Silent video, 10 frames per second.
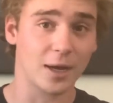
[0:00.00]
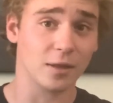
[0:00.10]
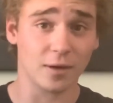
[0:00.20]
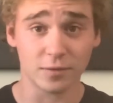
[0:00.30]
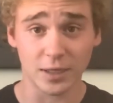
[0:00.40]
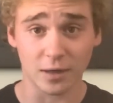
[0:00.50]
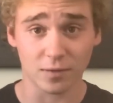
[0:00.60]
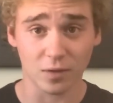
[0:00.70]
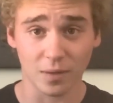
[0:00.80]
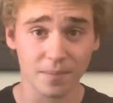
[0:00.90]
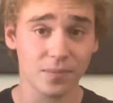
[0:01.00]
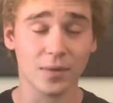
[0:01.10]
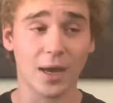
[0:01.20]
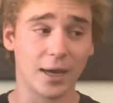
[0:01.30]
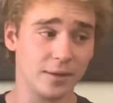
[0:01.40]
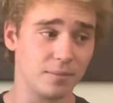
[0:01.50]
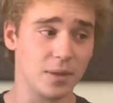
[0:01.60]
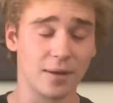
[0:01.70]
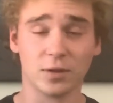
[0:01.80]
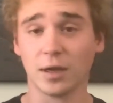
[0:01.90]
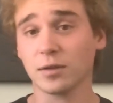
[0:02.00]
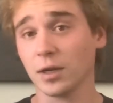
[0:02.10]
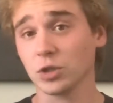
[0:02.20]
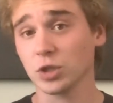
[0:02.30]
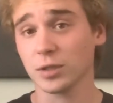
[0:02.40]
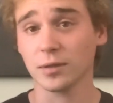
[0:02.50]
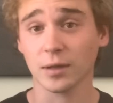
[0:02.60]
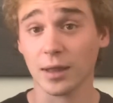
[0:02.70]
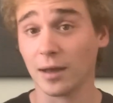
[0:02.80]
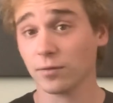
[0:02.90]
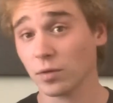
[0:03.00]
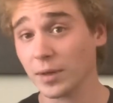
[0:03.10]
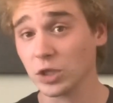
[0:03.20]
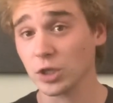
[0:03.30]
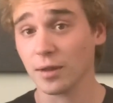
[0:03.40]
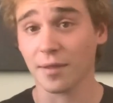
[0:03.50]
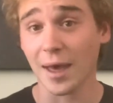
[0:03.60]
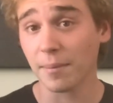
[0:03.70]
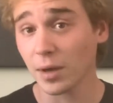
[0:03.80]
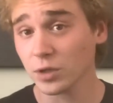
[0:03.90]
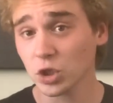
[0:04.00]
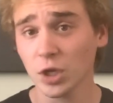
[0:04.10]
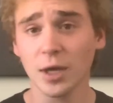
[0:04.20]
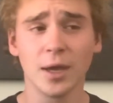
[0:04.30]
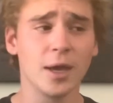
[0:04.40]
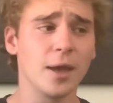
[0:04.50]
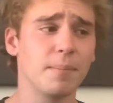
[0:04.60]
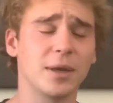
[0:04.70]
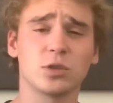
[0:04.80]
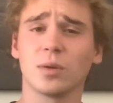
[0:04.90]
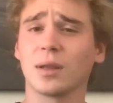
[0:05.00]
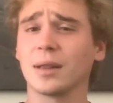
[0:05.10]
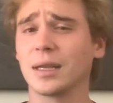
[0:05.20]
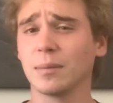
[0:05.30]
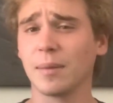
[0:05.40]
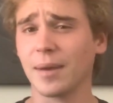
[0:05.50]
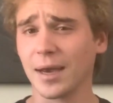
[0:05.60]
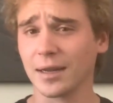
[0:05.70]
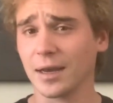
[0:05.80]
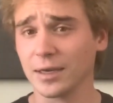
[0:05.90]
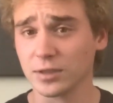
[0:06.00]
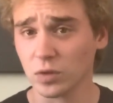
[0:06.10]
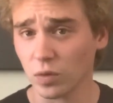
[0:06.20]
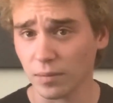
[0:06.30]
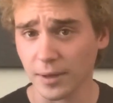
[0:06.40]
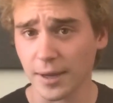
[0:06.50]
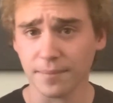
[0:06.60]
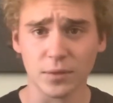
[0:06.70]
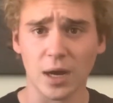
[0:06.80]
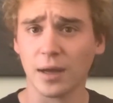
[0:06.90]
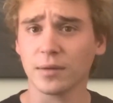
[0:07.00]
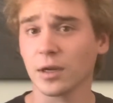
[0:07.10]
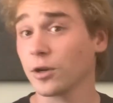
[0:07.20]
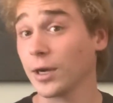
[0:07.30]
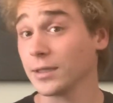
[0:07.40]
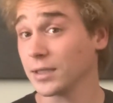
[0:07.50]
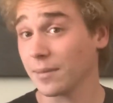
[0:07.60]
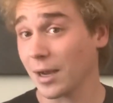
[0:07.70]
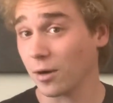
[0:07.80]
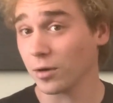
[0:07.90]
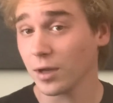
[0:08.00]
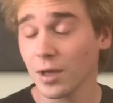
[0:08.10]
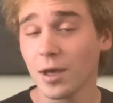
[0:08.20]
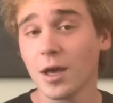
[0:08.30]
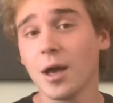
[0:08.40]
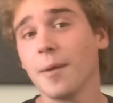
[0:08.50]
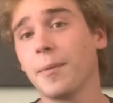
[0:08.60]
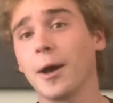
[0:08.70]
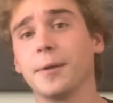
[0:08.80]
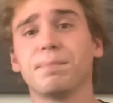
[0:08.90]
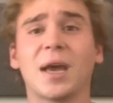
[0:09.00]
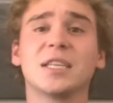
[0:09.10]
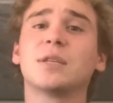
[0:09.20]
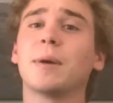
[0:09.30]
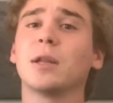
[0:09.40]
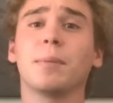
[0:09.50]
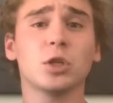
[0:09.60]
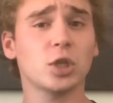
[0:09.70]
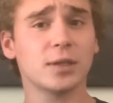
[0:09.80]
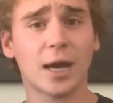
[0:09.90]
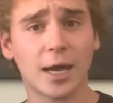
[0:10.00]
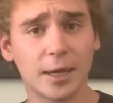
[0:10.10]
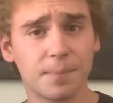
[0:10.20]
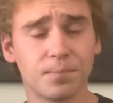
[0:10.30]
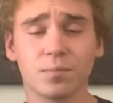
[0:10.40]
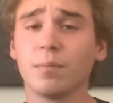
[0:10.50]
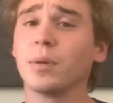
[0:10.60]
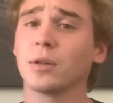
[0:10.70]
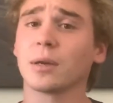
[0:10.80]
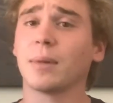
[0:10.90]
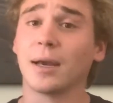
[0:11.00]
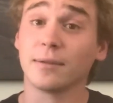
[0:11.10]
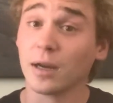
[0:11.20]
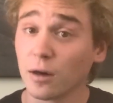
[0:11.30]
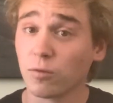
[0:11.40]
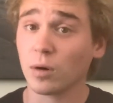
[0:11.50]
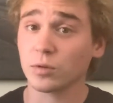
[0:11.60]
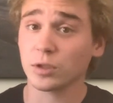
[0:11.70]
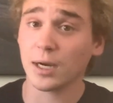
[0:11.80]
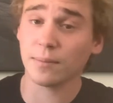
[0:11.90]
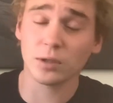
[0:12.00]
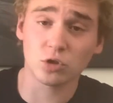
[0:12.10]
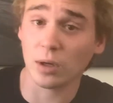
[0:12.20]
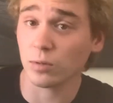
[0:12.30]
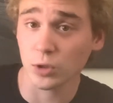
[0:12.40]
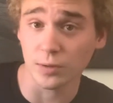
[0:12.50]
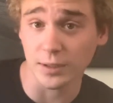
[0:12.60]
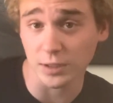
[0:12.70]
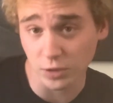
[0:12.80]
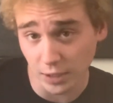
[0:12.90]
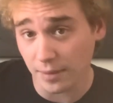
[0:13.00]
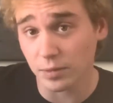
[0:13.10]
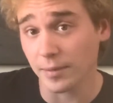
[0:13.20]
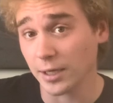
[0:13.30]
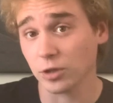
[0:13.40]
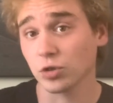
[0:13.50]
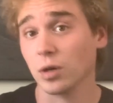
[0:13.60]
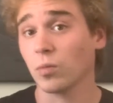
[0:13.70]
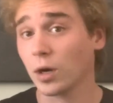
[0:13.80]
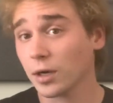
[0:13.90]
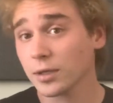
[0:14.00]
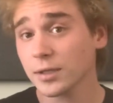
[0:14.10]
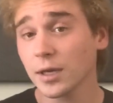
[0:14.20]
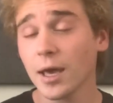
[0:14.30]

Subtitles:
I love Terraform. I have not touched CloudFormation that much. Messed with it a little bit back in high school, but not a crazy amount. But I spend a bunch of time building my Terraform script, troubleshooting the script, making sure it works.